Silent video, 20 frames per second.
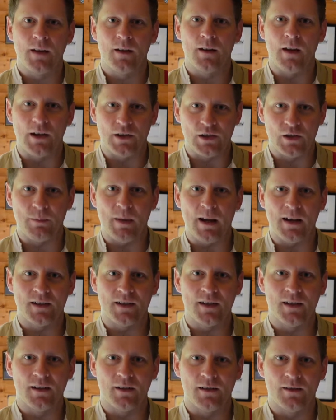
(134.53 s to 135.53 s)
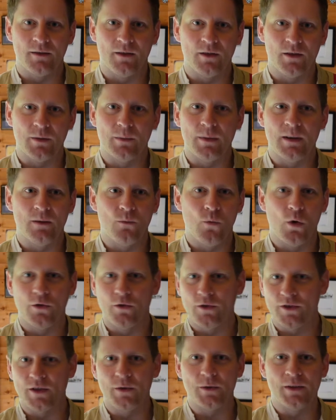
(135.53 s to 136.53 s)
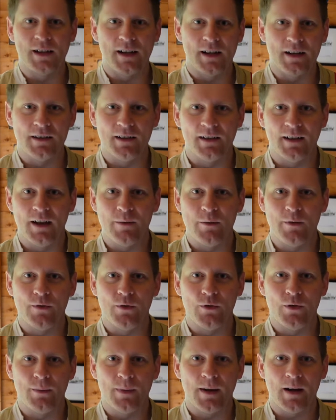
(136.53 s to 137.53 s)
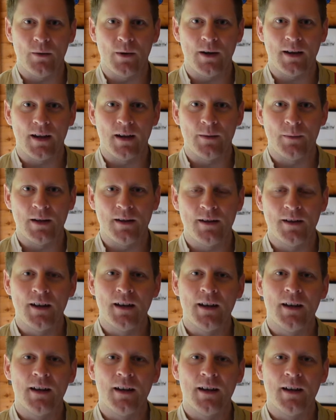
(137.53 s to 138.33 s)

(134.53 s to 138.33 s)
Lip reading: expecting there to be a 1 or 2 second delay before the power came in.